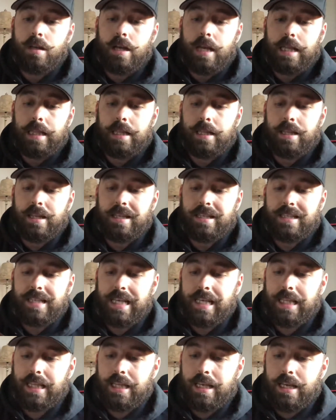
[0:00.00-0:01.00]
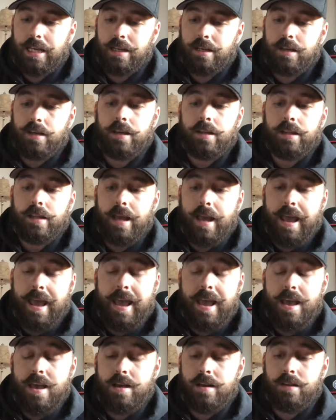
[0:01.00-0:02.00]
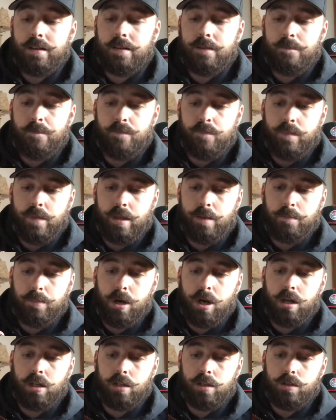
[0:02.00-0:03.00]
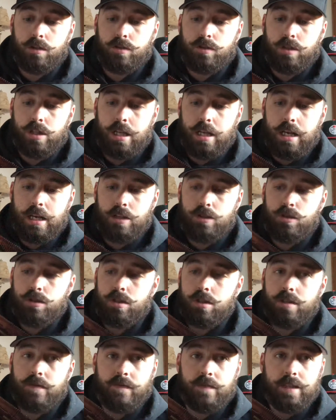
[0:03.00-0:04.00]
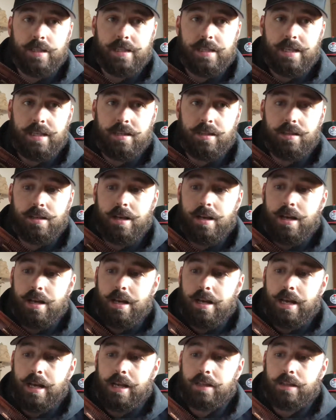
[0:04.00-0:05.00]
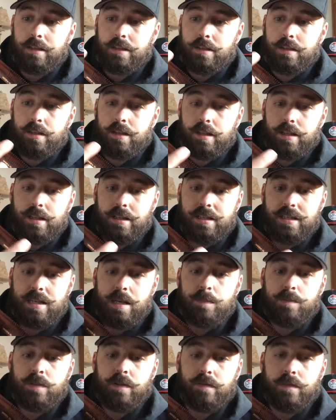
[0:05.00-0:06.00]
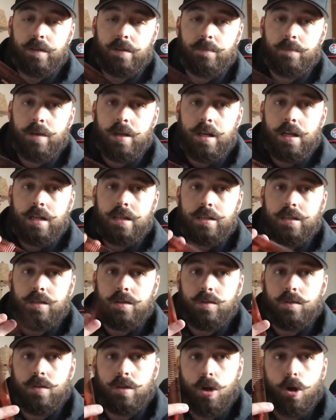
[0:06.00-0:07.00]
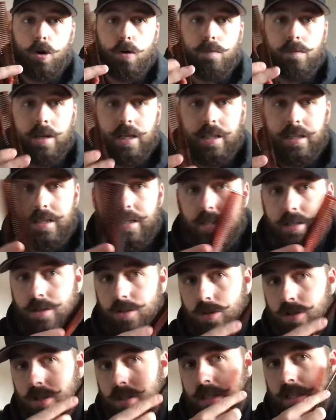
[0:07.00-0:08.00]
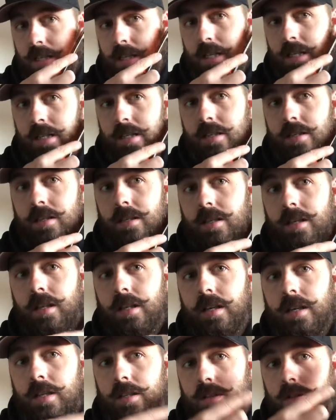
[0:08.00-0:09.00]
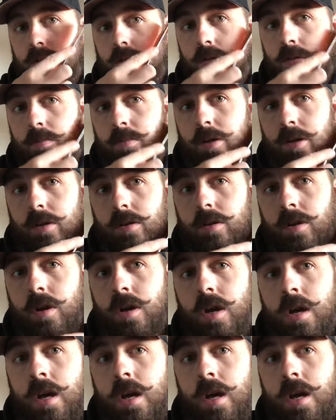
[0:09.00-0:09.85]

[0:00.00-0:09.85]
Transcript: and then they hand polish the edges of the teeth and the tips of them. So a comb like this just easily glides through the beard.